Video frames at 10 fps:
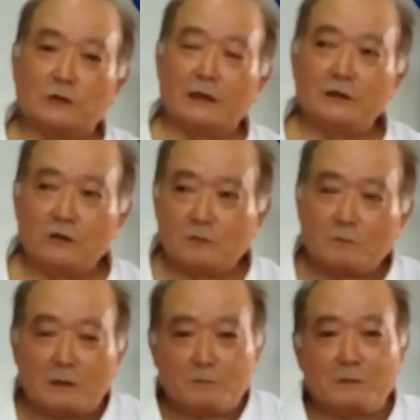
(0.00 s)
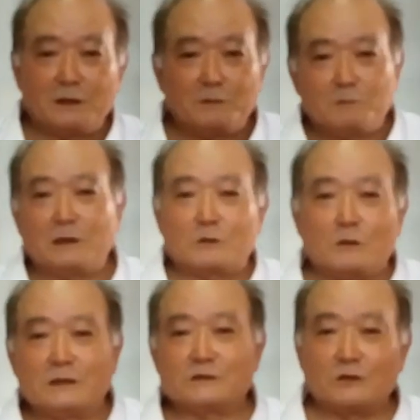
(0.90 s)
So I know my
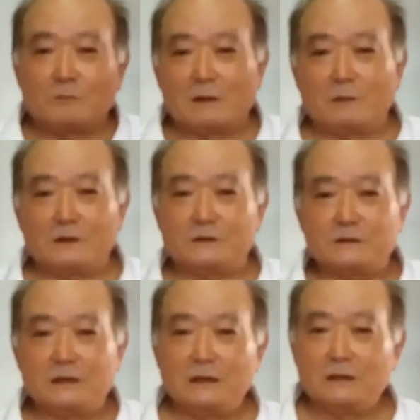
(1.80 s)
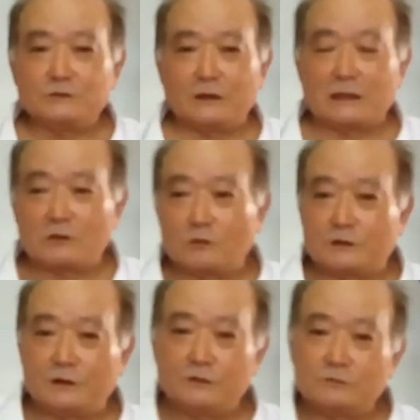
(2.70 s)
condition, my body, so I can
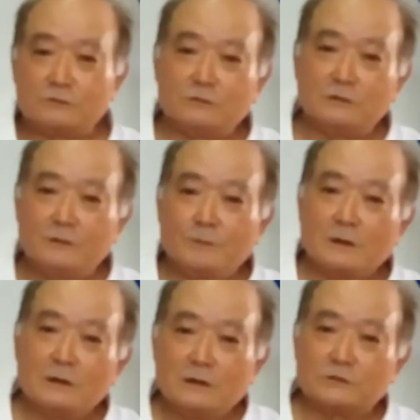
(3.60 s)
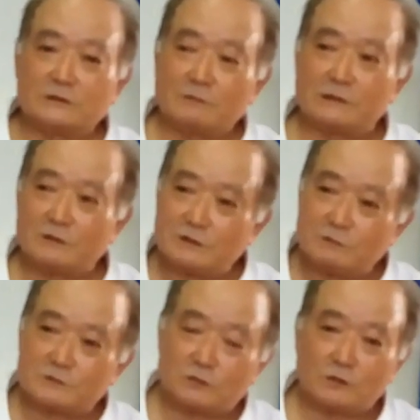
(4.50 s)
continue. So sometimes
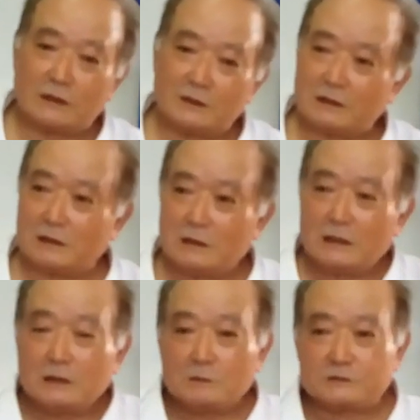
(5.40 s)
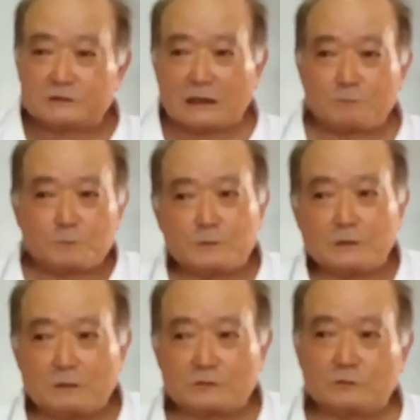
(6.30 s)
it will slow down.
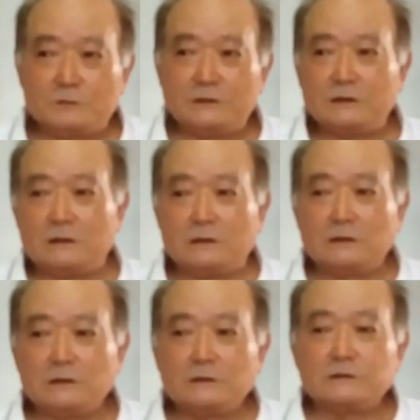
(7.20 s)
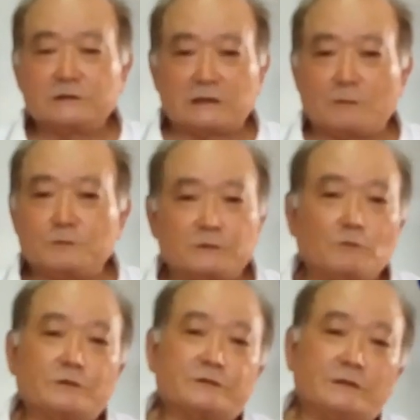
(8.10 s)
Stop, to me, stop is the
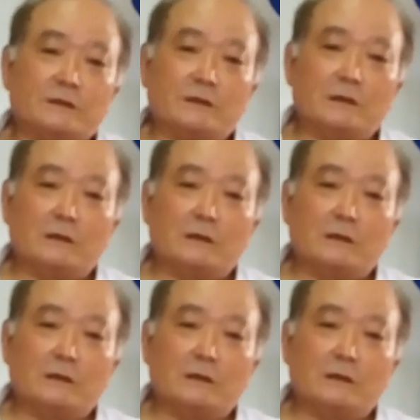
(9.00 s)
worst thing.